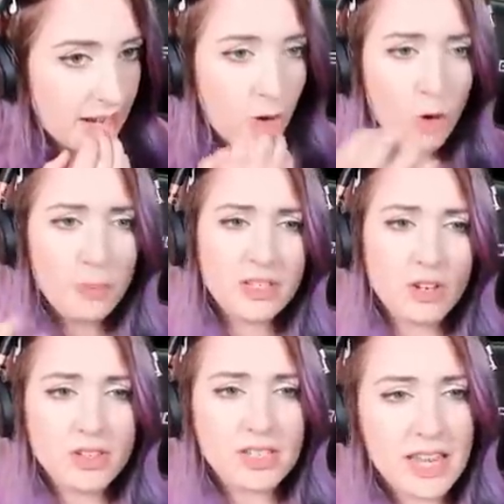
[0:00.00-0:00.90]
hope it's
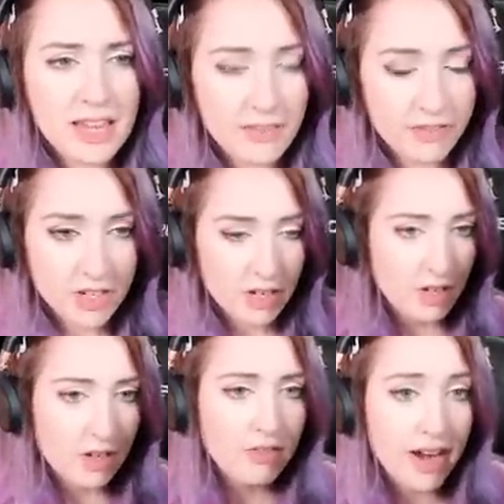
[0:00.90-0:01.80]
all saved.
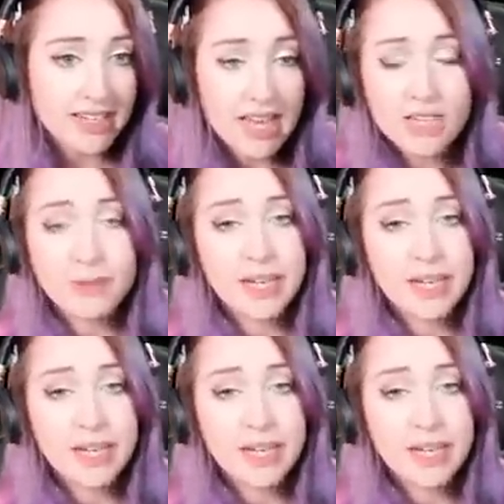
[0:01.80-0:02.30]
Right, anyway,